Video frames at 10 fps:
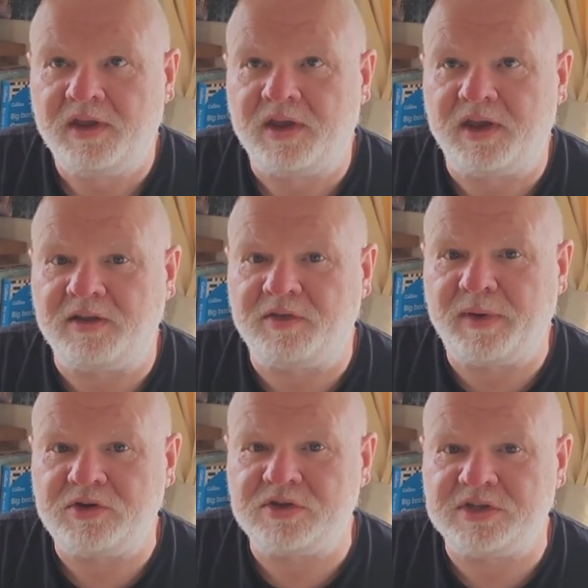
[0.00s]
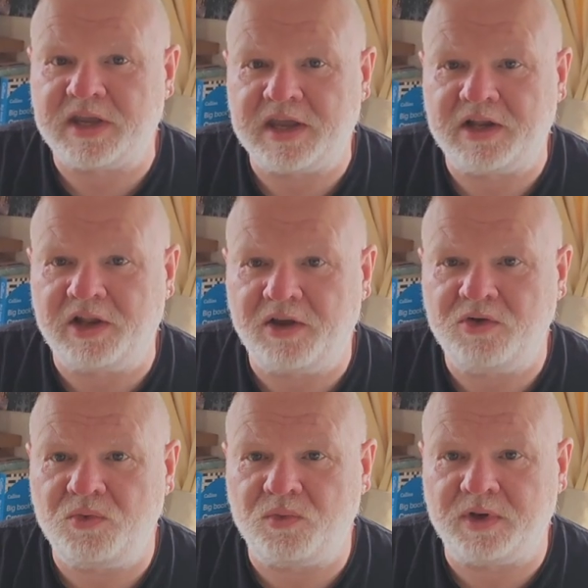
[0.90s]
and if the batteries are getting
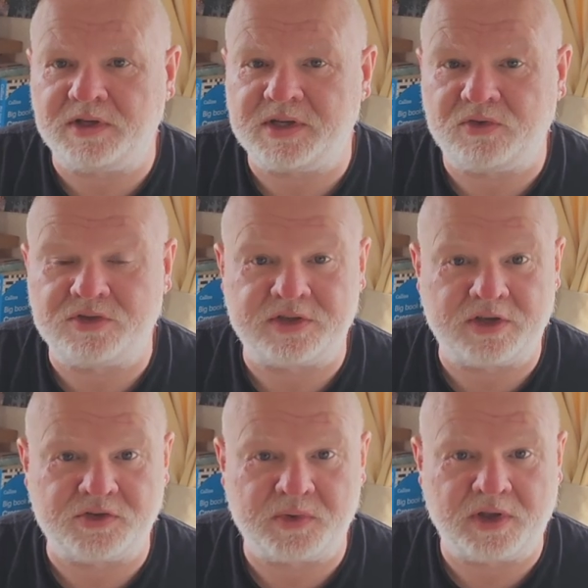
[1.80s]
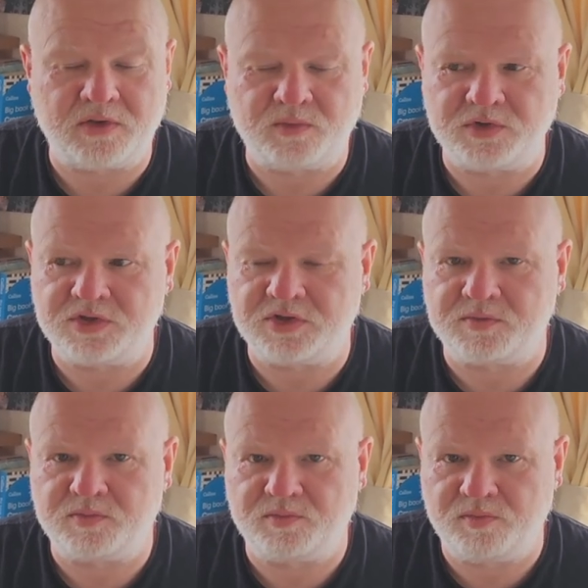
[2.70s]
low, it tells us that as well, which is
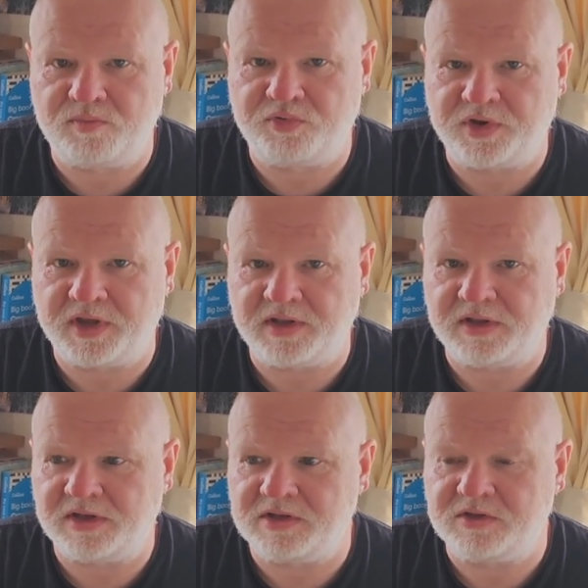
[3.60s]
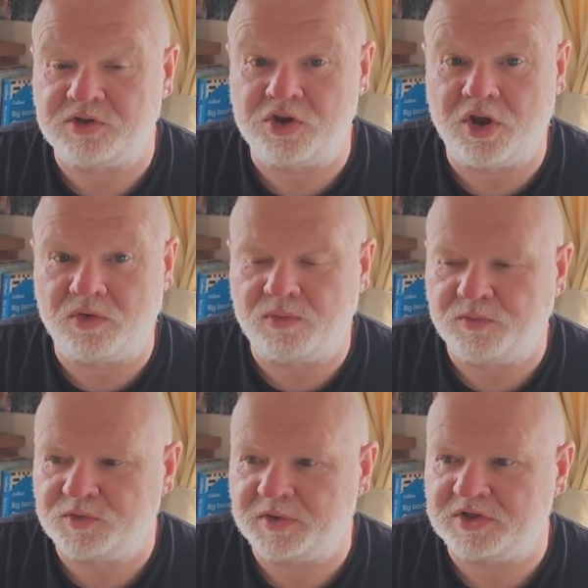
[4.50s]
pretty handy to know,
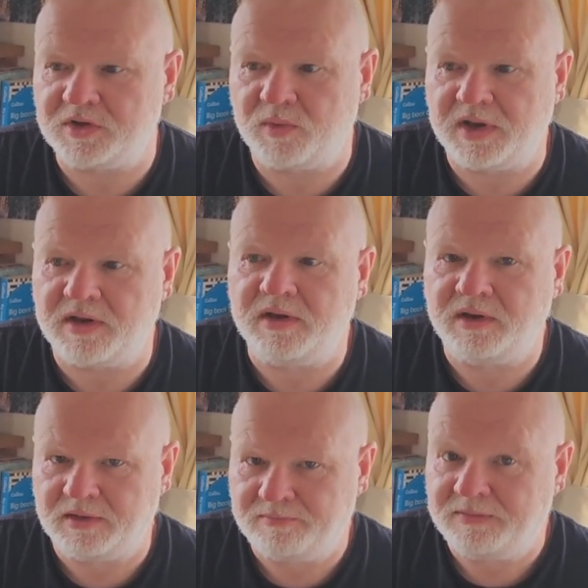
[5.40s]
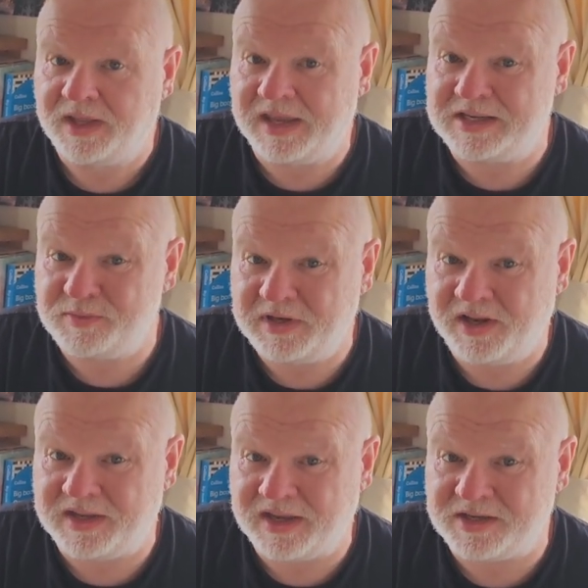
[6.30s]
especially when it's been
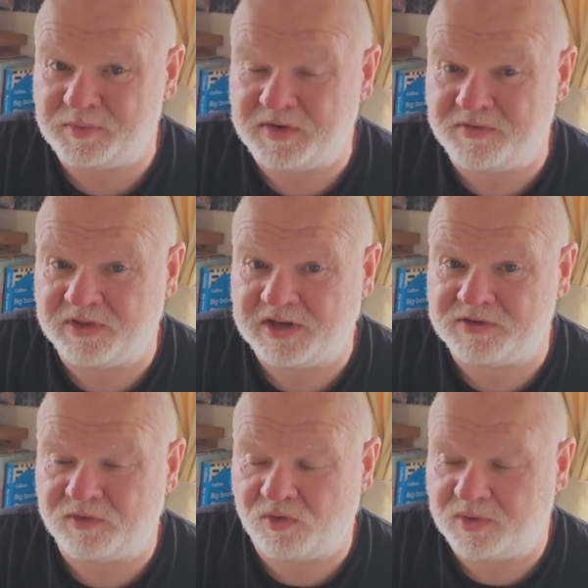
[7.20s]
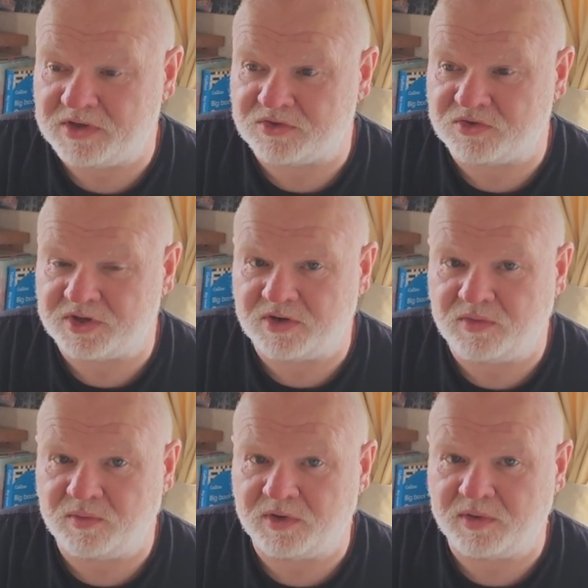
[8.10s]
like it has been for the last 4 weeks or so,
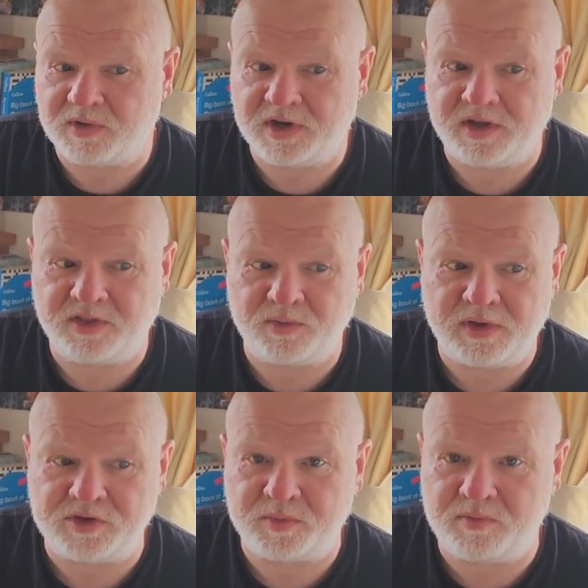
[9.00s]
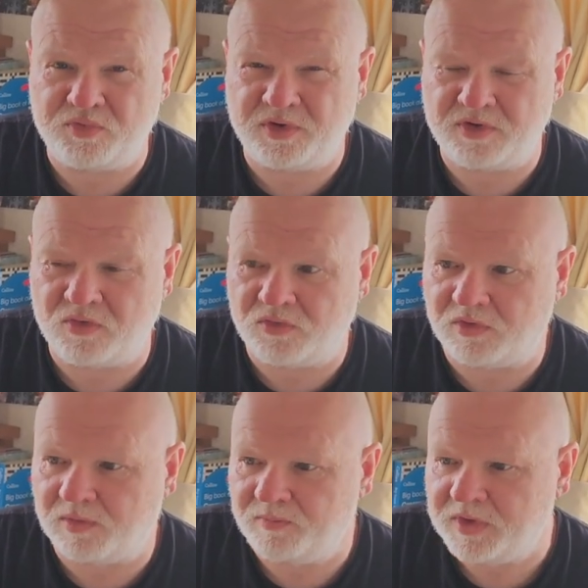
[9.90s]
where the weather's been pretty
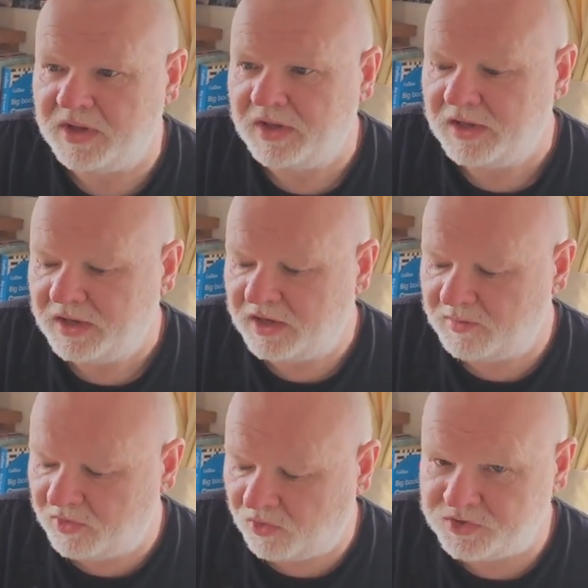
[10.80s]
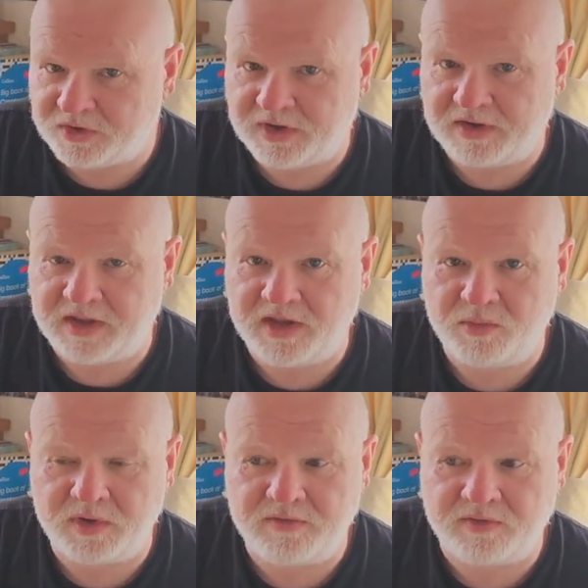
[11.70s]
awful. Also down here
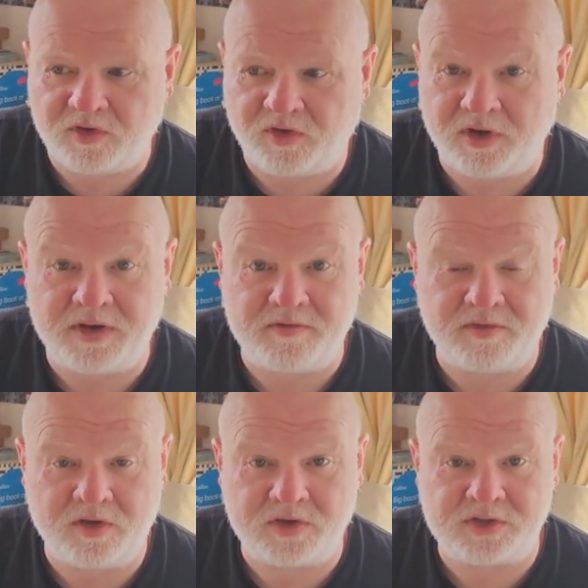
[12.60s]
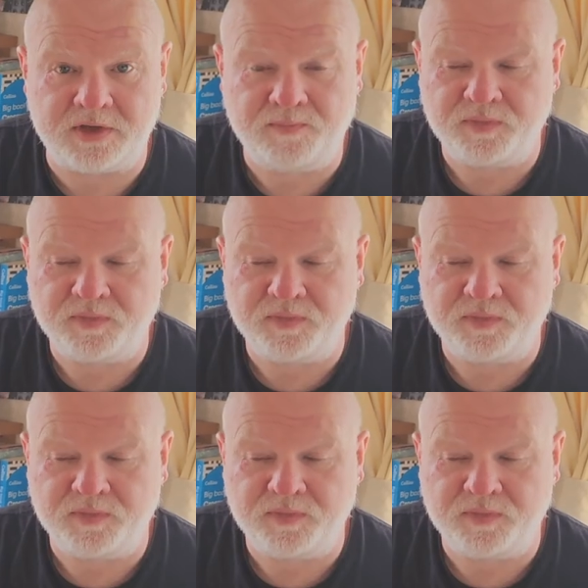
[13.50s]
we've got an inverter,